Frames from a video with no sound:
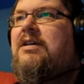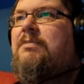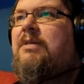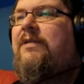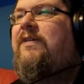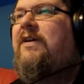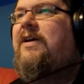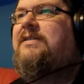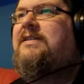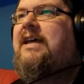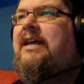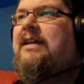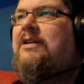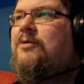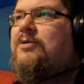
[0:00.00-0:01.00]
My
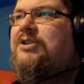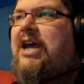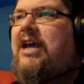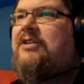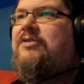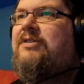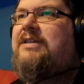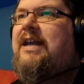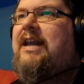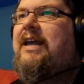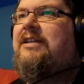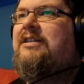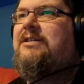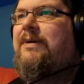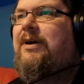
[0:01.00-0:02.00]
fiance, Lord Jack
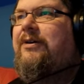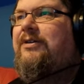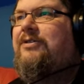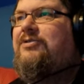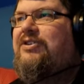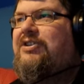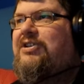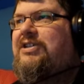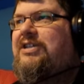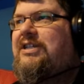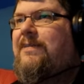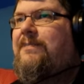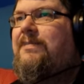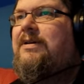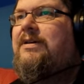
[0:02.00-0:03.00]
Tressilian, Tamara introduces
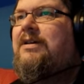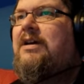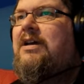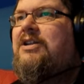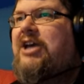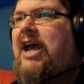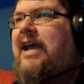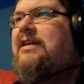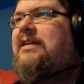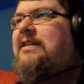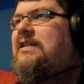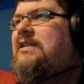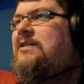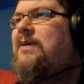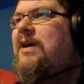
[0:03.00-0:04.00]
him. Jack,
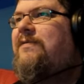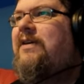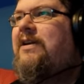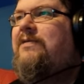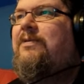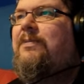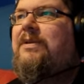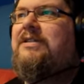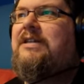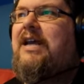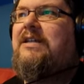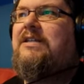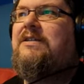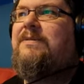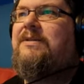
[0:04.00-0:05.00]
this is my friend from the
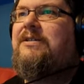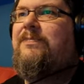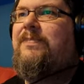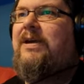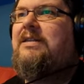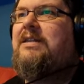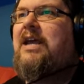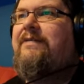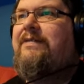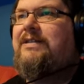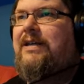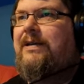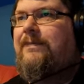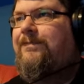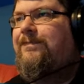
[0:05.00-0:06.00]
States, Mr. Pete
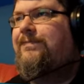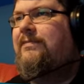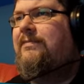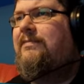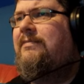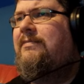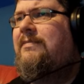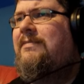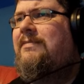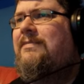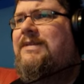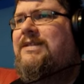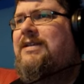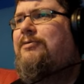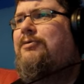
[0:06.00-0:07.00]
Davison.
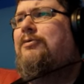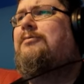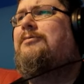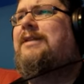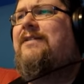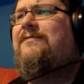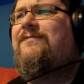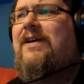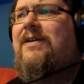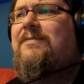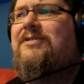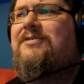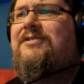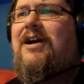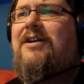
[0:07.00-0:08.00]
So you're that
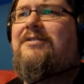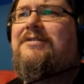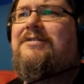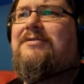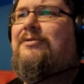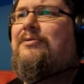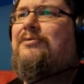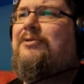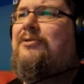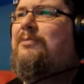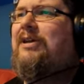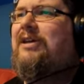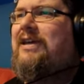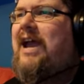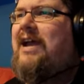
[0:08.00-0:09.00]
famous young sleuth whom
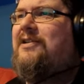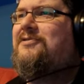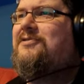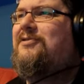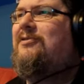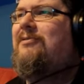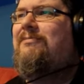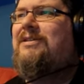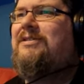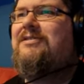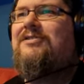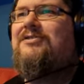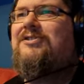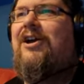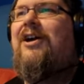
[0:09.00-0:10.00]
the Yanks call
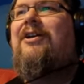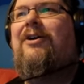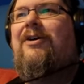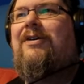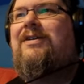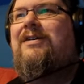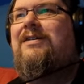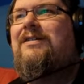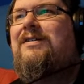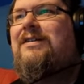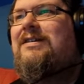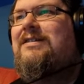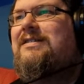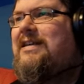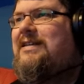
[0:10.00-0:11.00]
Mr. Sherlock,
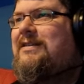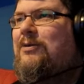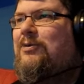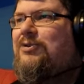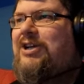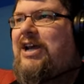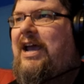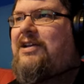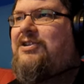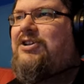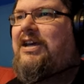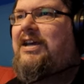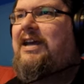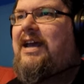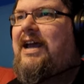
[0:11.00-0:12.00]
says Lord Jack,
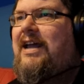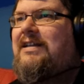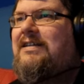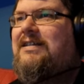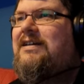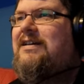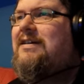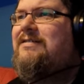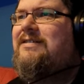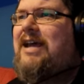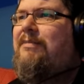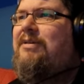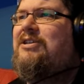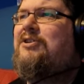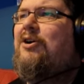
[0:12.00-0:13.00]
shaking hands.
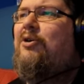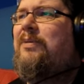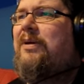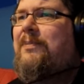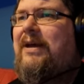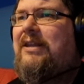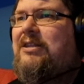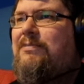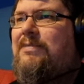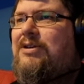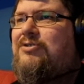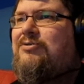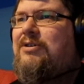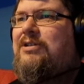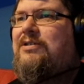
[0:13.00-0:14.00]
Tammy's told me about the
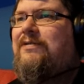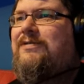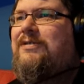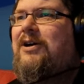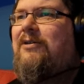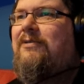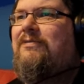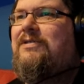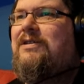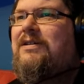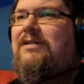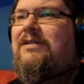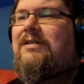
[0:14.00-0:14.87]
mysteries you've solved.